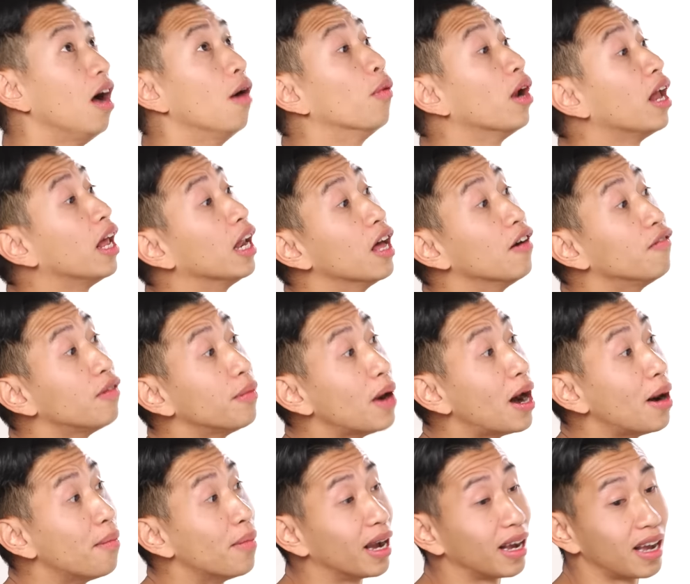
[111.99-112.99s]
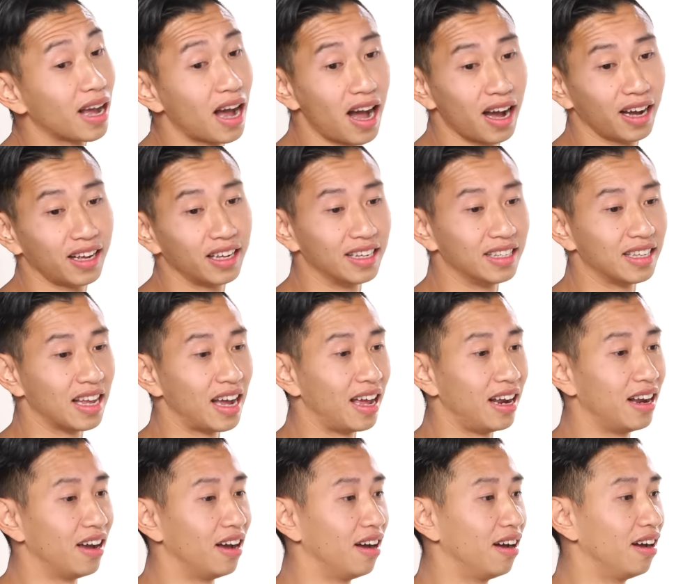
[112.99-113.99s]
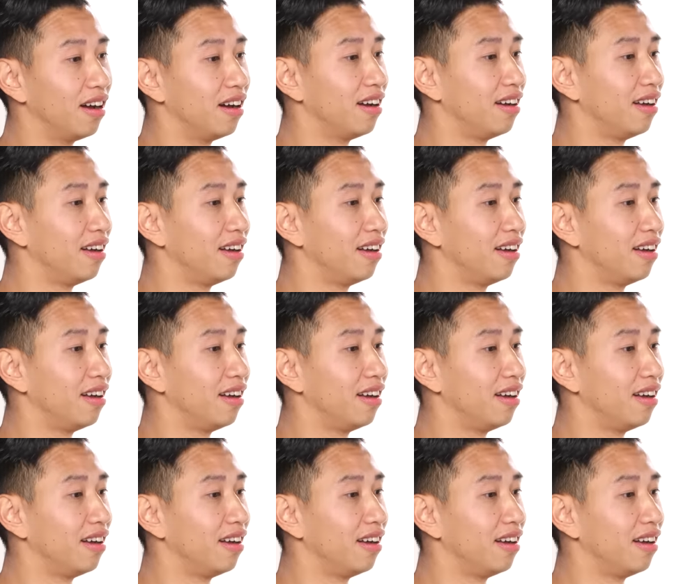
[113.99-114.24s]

What I love about my cock is that uh,